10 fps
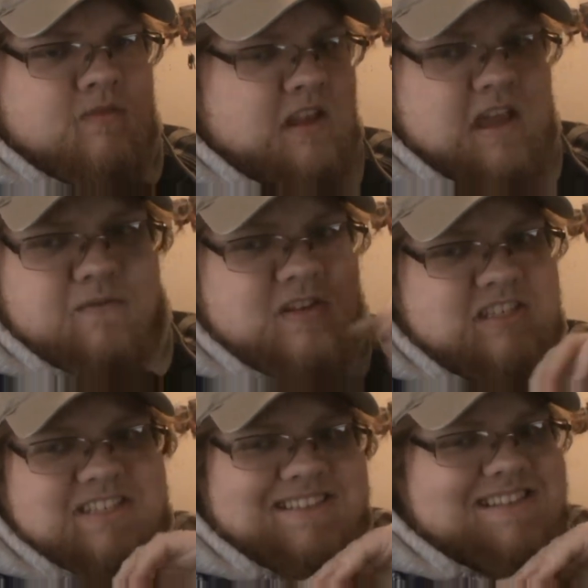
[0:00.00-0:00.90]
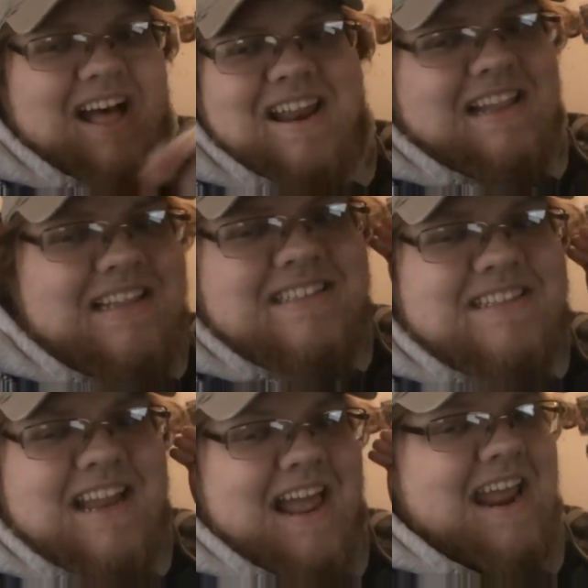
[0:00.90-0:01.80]
If it's not at
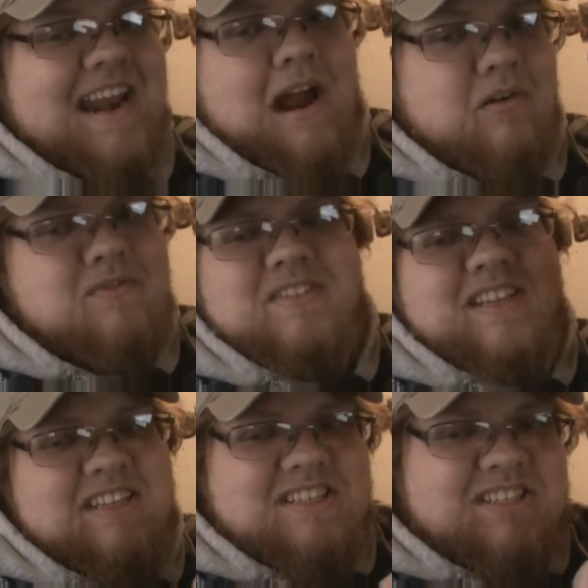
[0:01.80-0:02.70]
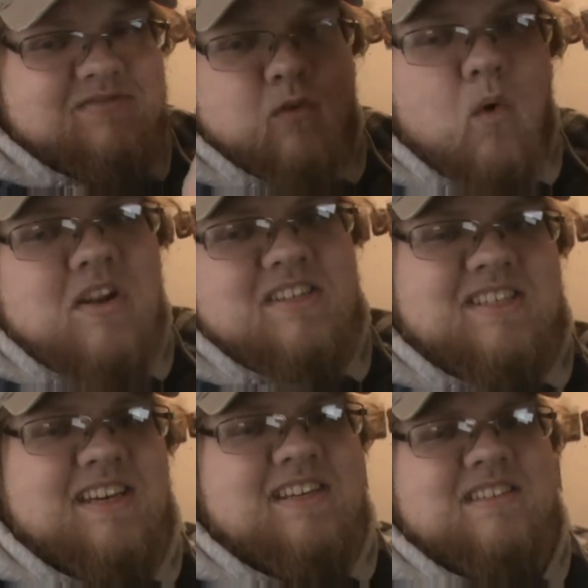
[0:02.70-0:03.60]
least 8 hours, if it's like 4 to
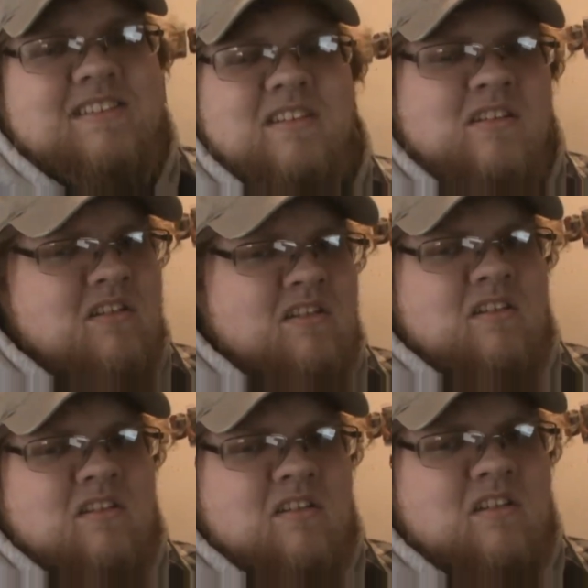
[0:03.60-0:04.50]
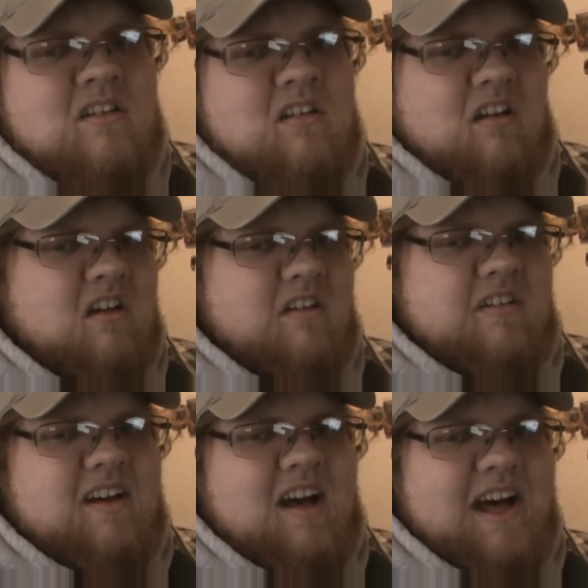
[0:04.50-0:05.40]
6... oh,
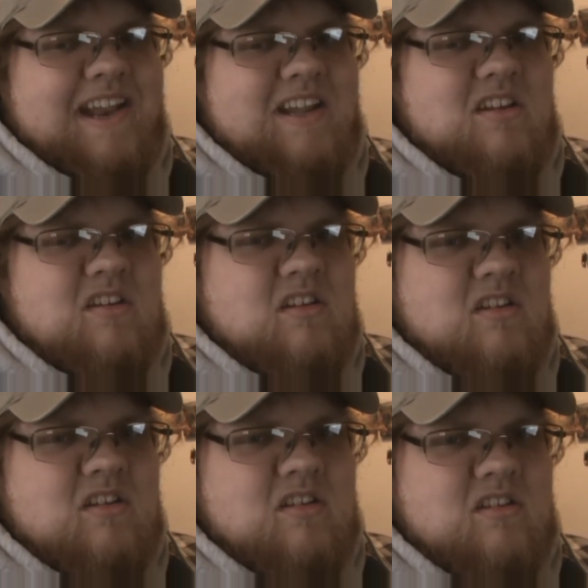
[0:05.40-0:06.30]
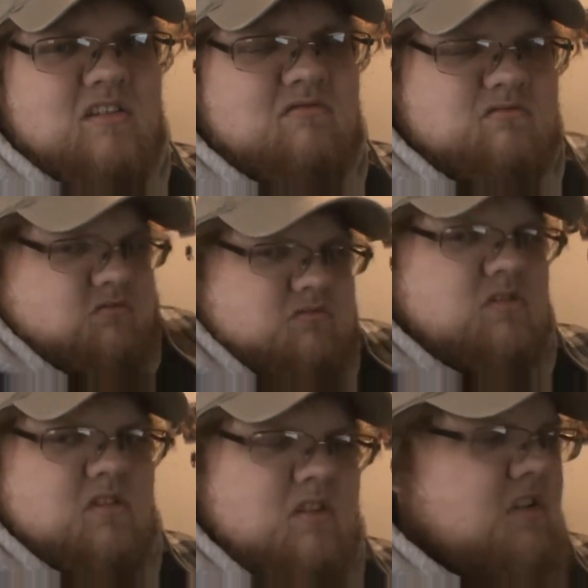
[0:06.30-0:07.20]
God.
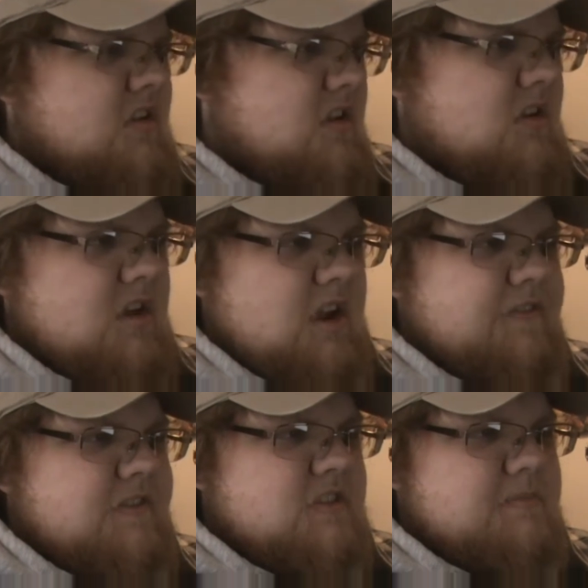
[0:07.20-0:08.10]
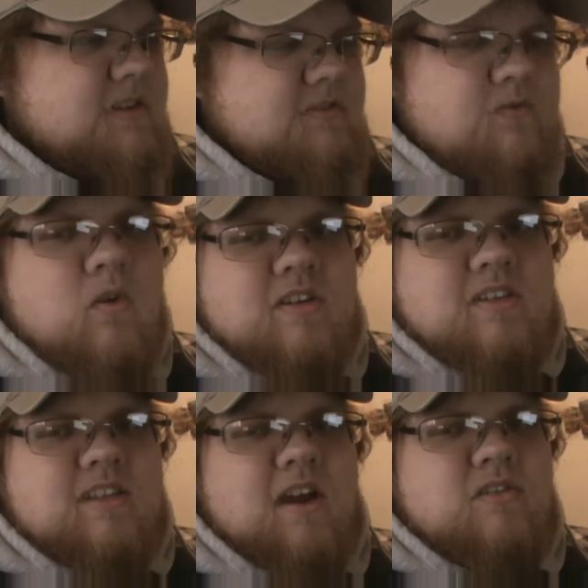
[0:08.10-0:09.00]
Oof. I don't care if it's the best 4 to
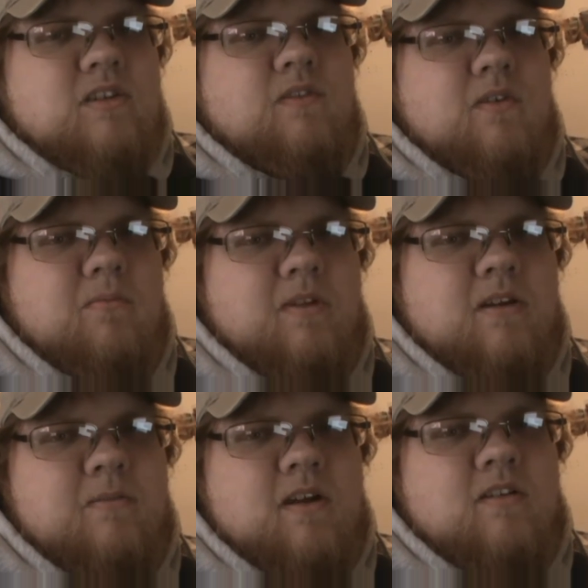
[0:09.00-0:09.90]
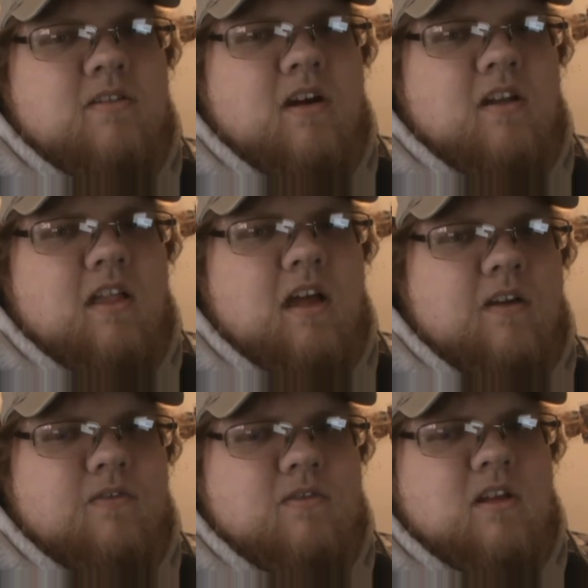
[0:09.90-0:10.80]
6 hours I've ever played in my entire
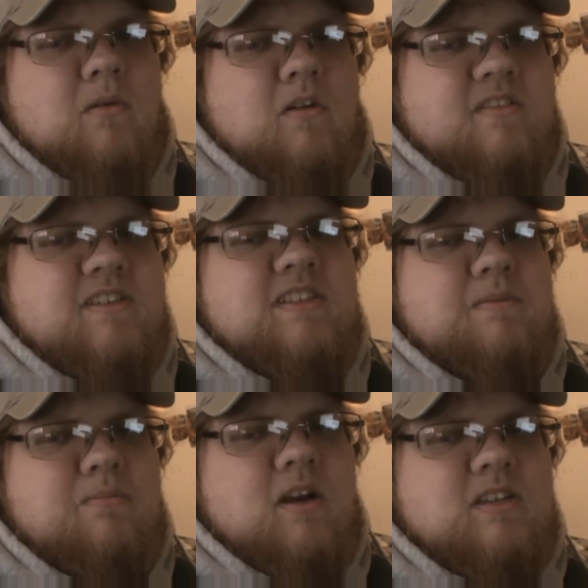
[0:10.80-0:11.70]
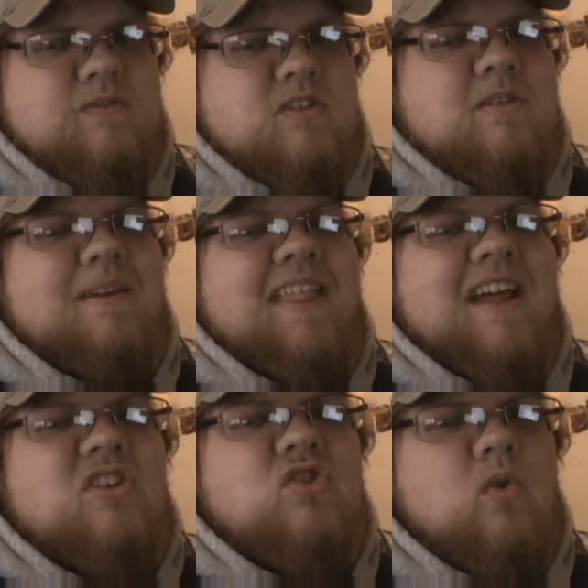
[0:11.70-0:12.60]
life. It's not worth $60 if it's going to be
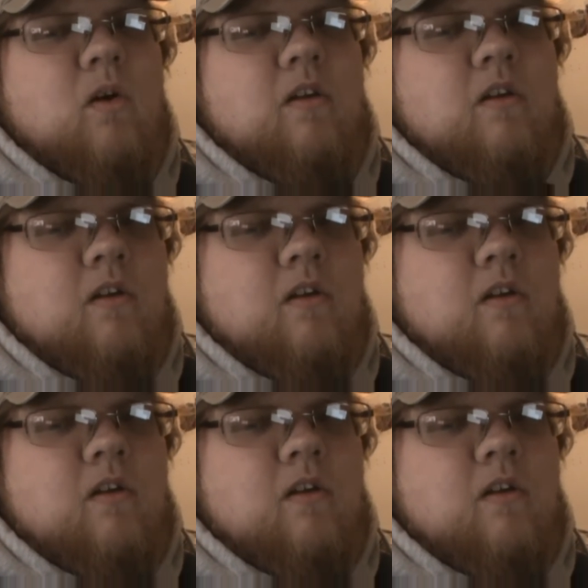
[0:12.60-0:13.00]
that short.